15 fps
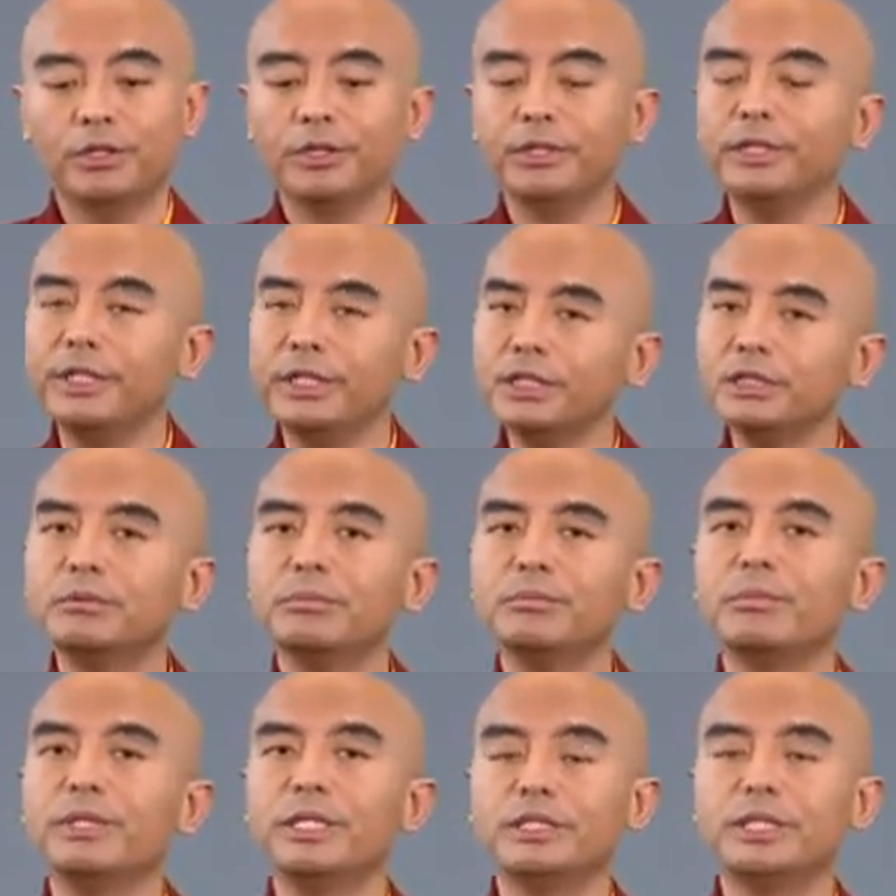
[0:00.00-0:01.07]
these
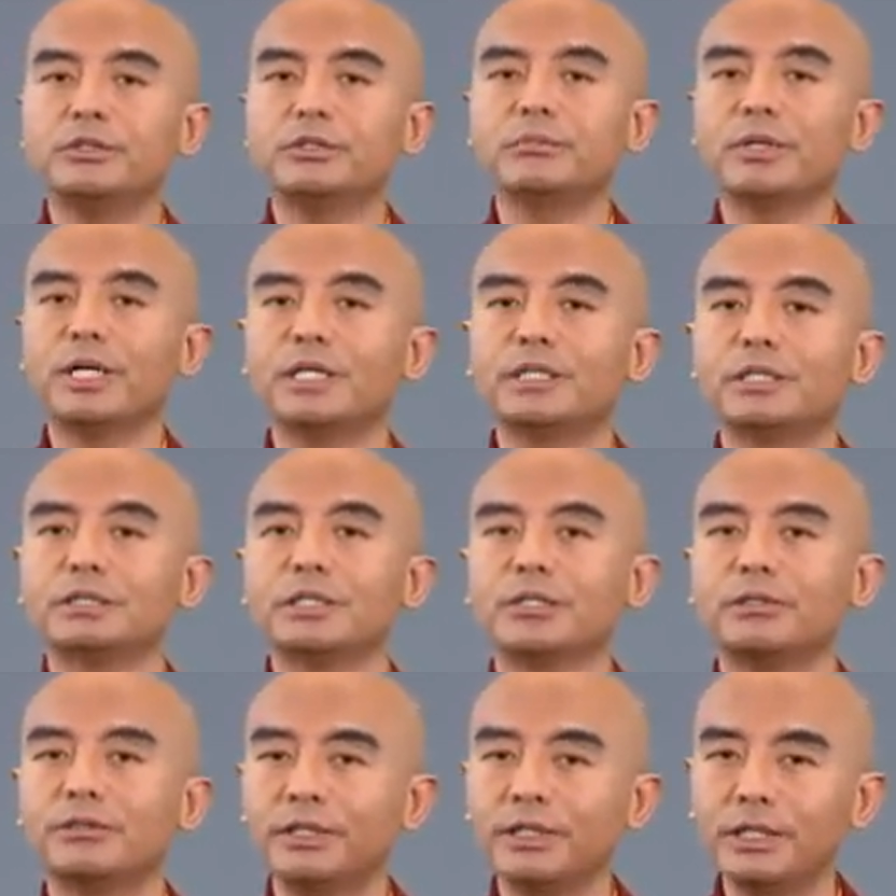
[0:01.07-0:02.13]
meditation practices are
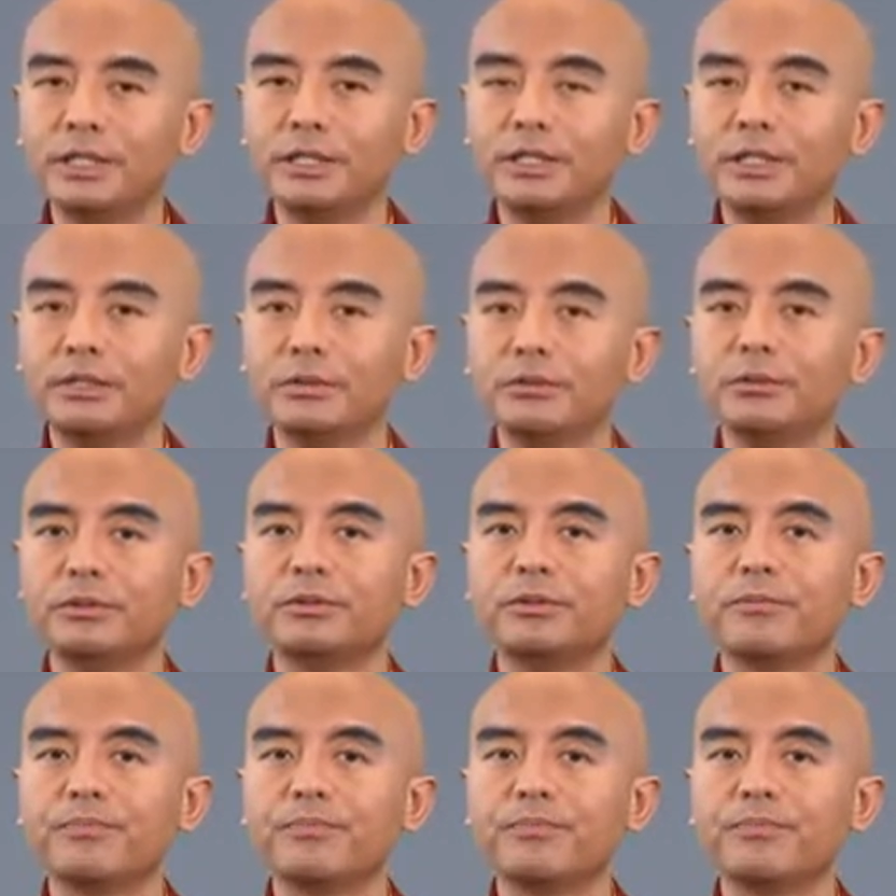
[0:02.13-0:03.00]
really, really good.